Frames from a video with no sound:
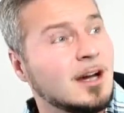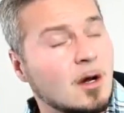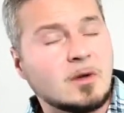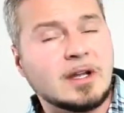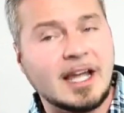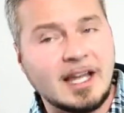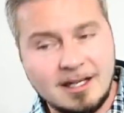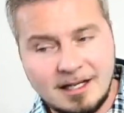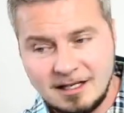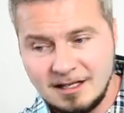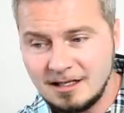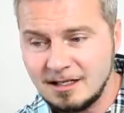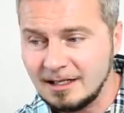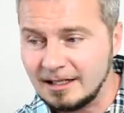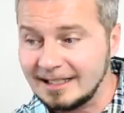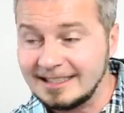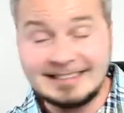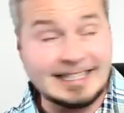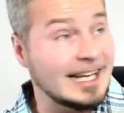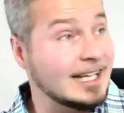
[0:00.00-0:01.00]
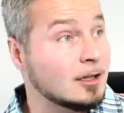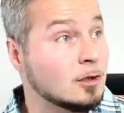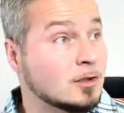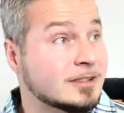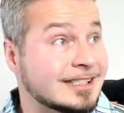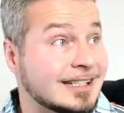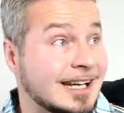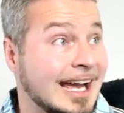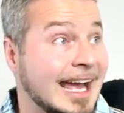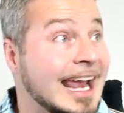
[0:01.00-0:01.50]
Okay. At least I ain't
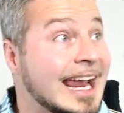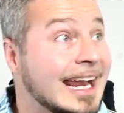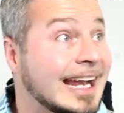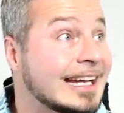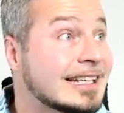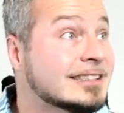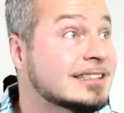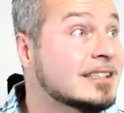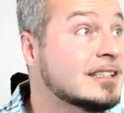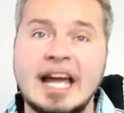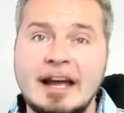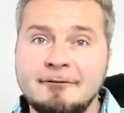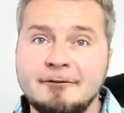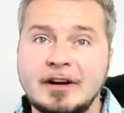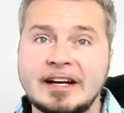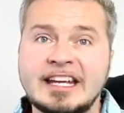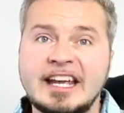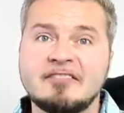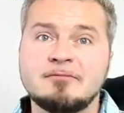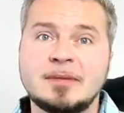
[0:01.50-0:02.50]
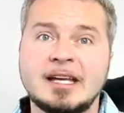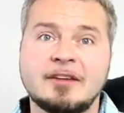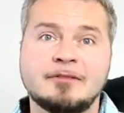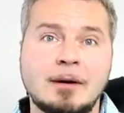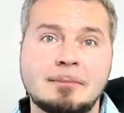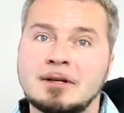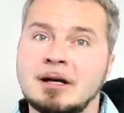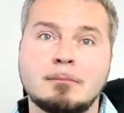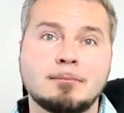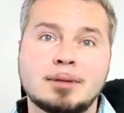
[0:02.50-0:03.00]
losing a hand. And forgive me
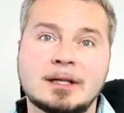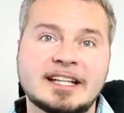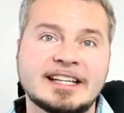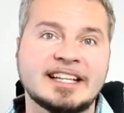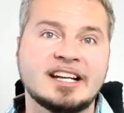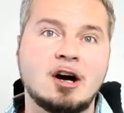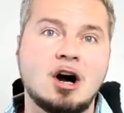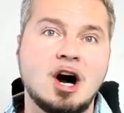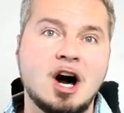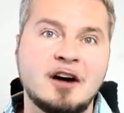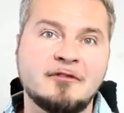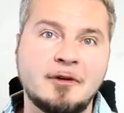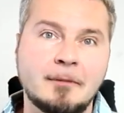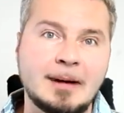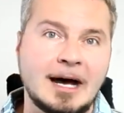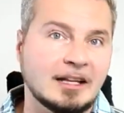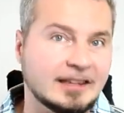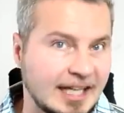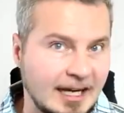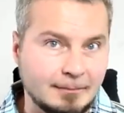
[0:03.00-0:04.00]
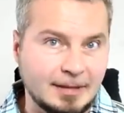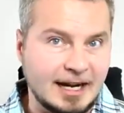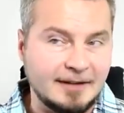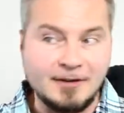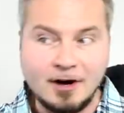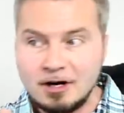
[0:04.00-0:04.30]
if I'm completely off about that, but